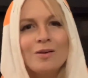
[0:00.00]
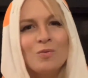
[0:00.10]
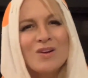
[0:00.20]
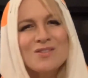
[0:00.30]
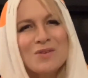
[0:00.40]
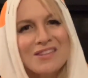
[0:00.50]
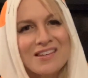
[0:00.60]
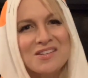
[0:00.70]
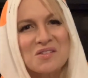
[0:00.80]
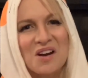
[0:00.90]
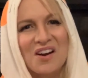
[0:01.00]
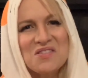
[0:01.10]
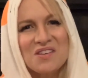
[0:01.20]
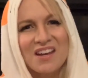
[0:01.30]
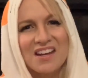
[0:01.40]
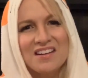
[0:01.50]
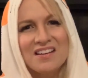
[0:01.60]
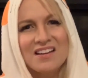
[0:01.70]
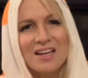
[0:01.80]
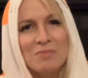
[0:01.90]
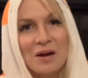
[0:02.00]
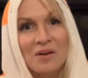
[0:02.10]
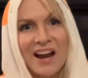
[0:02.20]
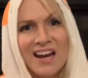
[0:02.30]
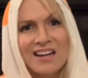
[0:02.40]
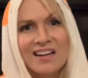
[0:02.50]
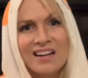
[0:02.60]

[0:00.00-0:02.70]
What's with this Garth kid? Am I right?